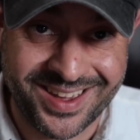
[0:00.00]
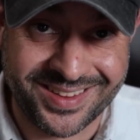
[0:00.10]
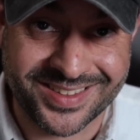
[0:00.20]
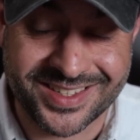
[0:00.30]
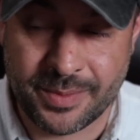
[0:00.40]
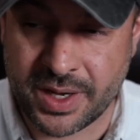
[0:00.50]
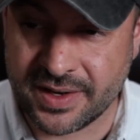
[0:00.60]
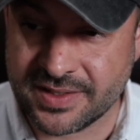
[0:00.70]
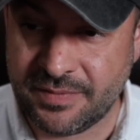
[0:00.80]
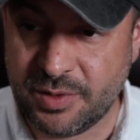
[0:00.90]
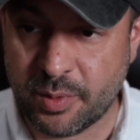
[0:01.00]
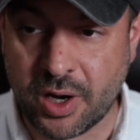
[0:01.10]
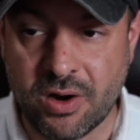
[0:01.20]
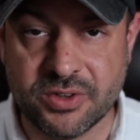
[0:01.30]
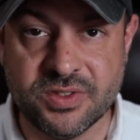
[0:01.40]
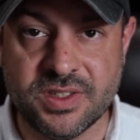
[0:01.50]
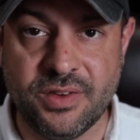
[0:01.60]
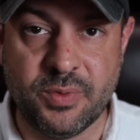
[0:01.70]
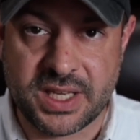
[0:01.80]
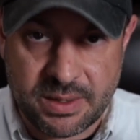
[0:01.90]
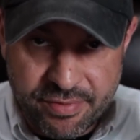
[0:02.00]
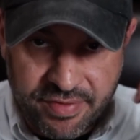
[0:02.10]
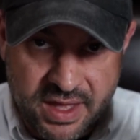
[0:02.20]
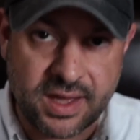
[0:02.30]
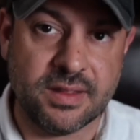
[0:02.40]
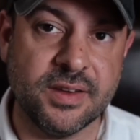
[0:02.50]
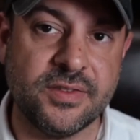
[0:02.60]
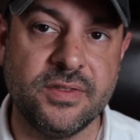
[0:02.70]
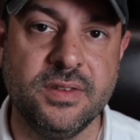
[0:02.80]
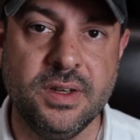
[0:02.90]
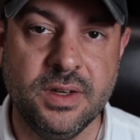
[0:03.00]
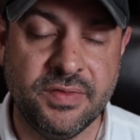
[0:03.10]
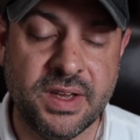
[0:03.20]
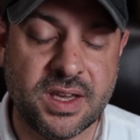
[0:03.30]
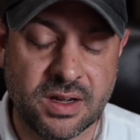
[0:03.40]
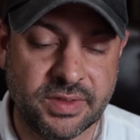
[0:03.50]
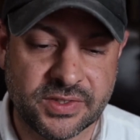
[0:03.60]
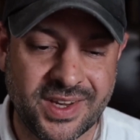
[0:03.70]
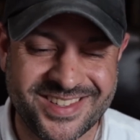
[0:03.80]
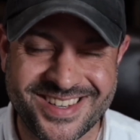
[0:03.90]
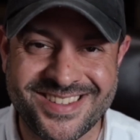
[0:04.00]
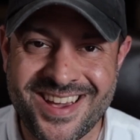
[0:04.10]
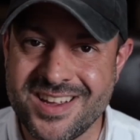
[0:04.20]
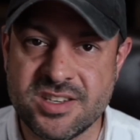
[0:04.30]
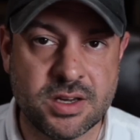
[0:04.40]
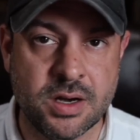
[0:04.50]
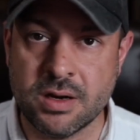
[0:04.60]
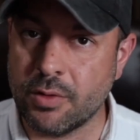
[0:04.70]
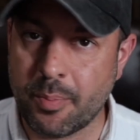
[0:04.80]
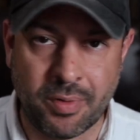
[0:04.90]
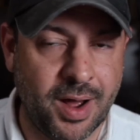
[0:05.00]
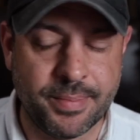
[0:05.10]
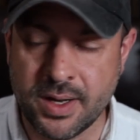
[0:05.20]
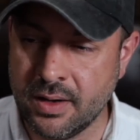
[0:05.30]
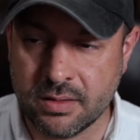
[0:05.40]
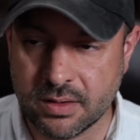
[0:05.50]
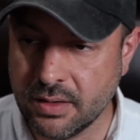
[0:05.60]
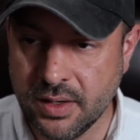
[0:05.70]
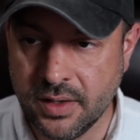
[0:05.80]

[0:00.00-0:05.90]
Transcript: the same kind of safety precautions if we keep thinking of this as a stage gun or a prop gun or